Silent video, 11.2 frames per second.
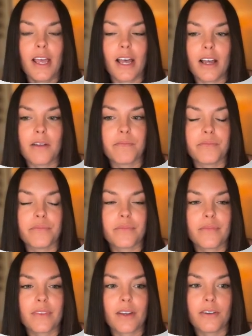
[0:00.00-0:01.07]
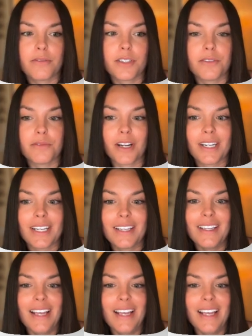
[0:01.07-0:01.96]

often running.